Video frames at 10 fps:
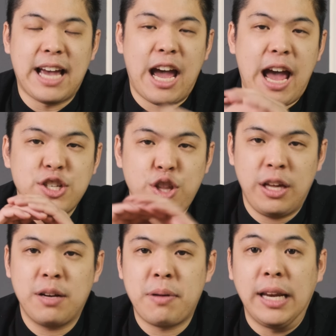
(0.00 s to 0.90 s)
I actually
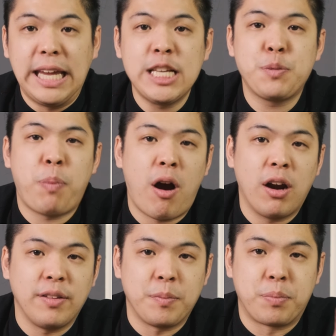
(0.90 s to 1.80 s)
think about each
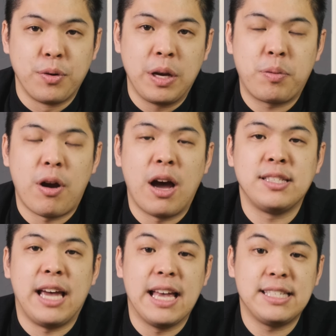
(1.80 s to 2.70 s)
part of the brewing
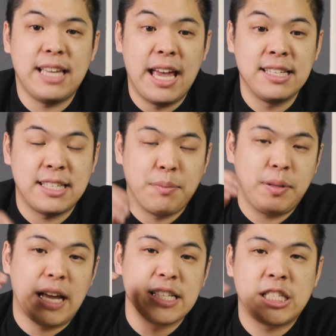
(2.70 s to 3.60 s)
process, and
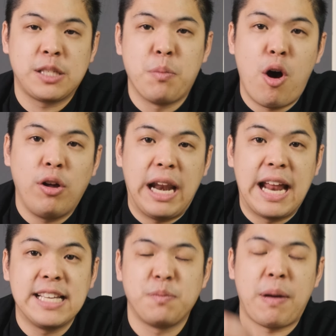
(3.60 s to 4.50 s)
something as small
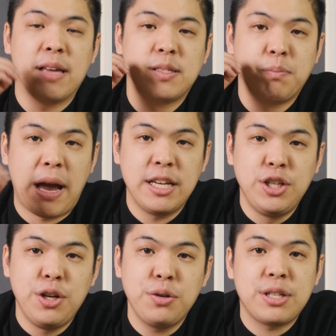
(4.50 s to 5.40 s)
as
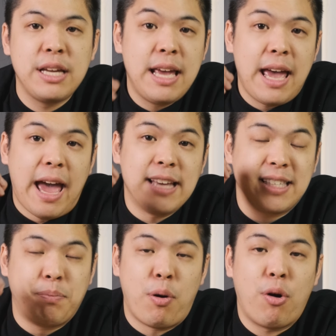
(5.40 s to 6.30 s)
minute
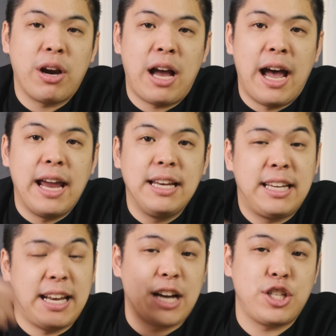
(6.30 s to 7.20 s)
as the pouring height
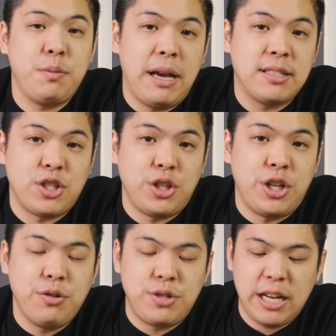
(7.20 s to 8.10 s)
can actually make such a
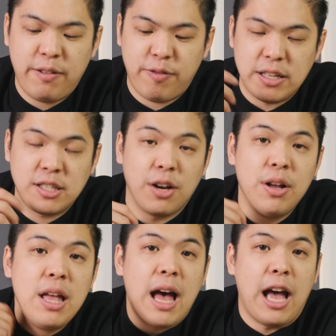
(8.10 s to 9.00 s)
huge difference.
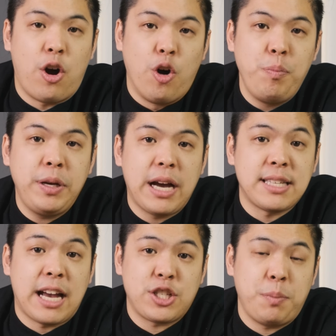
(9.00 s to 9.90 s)
So I hope you
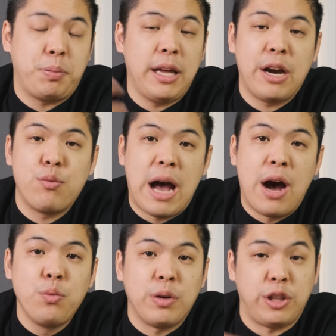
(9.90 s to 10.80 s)
guys actually play
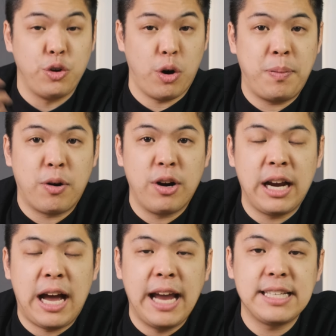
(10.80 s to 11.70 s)
around with your
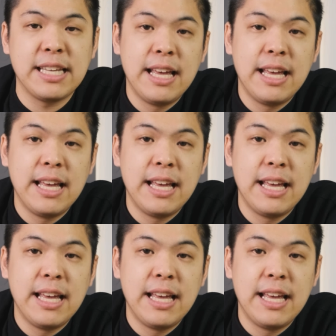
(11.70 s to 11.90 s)
pouring height.